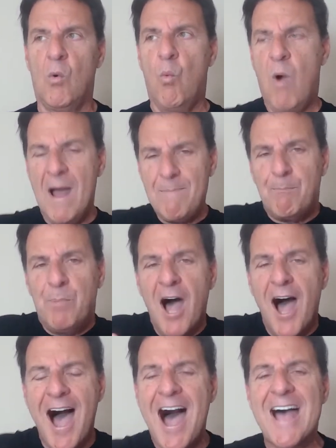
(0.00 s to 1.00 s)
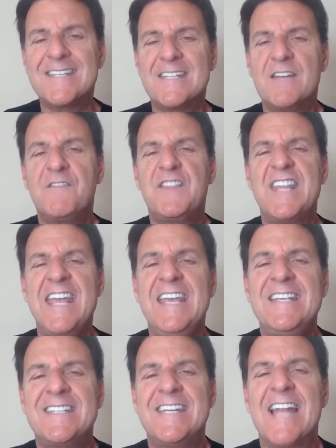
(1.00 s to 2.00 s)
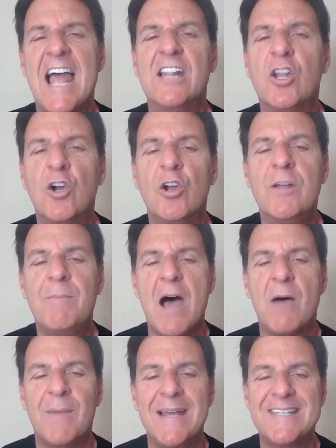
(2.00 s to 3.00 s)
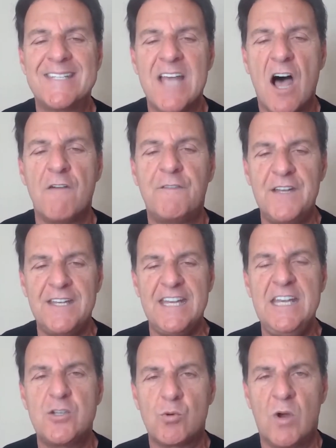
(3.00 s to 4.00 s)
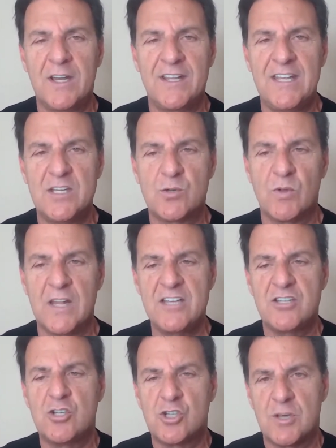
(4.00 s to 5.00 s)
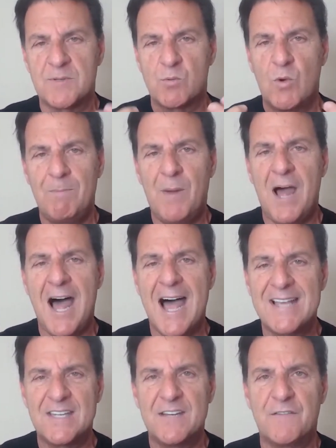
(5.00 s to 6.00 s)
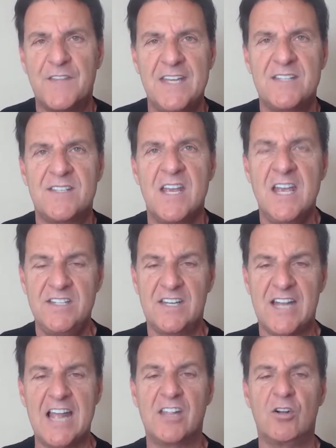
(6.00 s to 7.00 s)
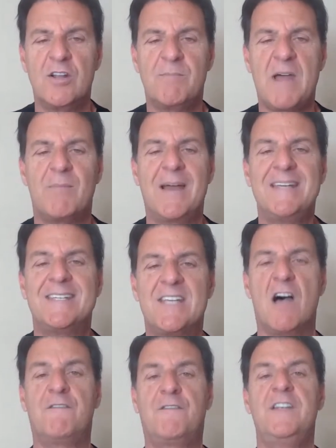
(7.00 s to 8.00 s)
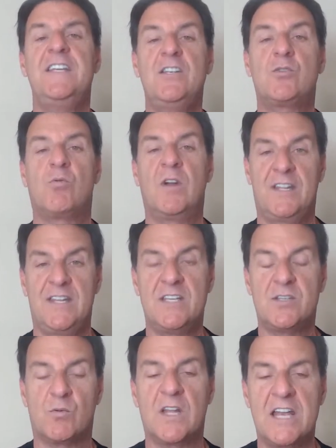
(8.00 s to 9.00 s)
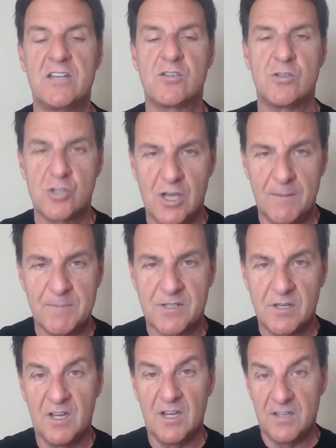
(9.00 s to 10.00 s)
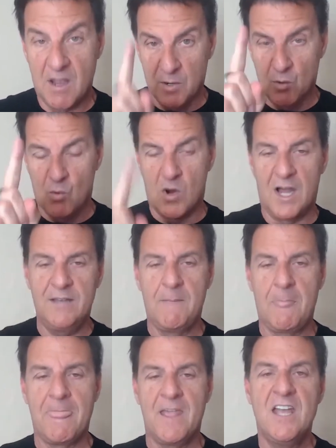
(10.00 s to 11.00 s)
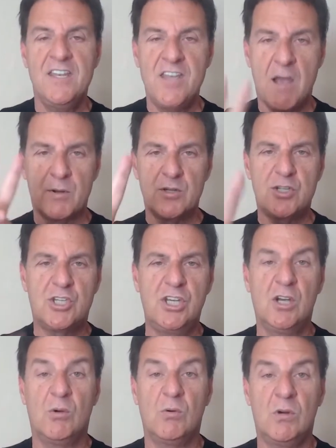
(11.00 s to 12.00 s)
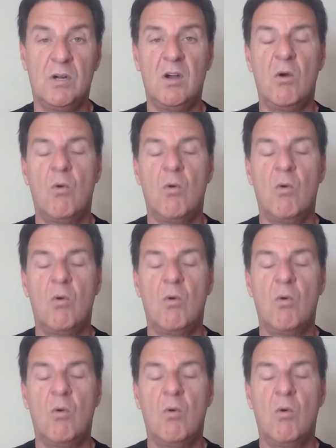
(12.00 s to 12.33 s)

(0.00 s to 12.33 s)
what positive things did I learn about myself in each one of these relationships? What positive things did I learn about myself in each one of these relationships? Number one. Number two,